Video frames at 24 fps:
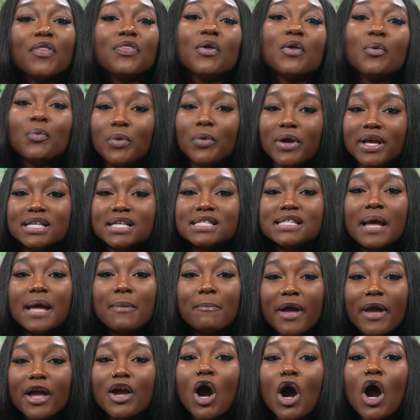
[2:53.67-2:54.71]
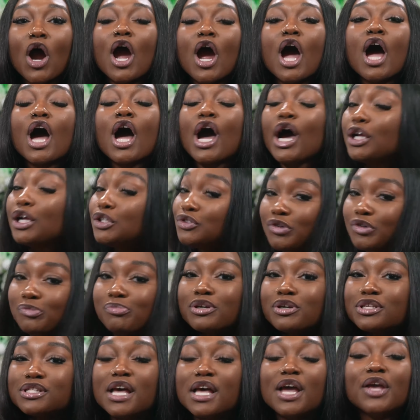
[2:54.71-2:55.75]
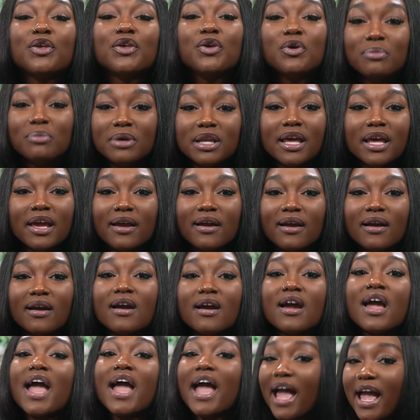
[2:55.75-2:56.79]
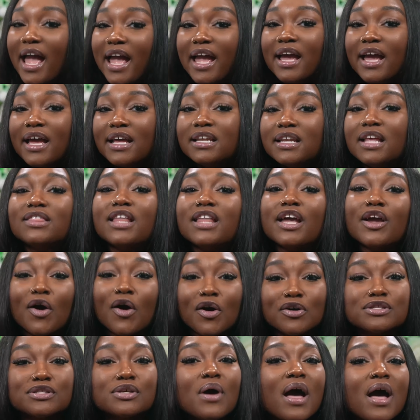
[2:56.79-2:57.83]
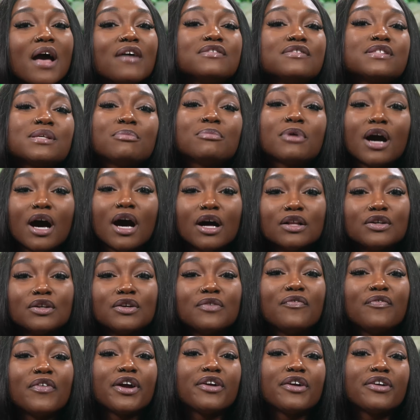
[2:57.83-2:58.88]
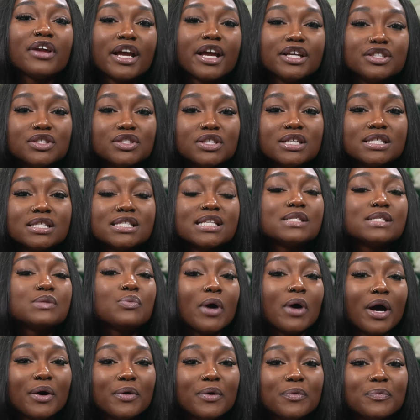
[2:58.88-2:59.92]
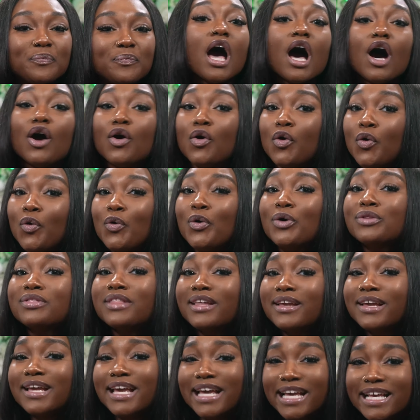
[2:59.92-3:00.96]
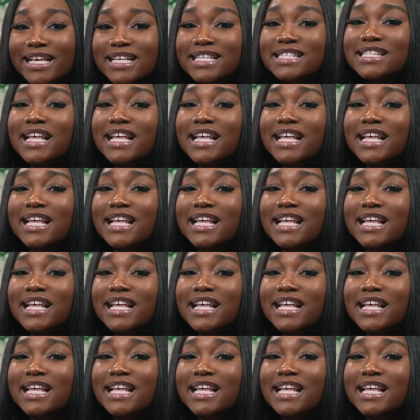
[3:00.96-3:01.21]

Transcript: The wigs they make are 100% human hair and they also have some colored variations as well. A cool thing is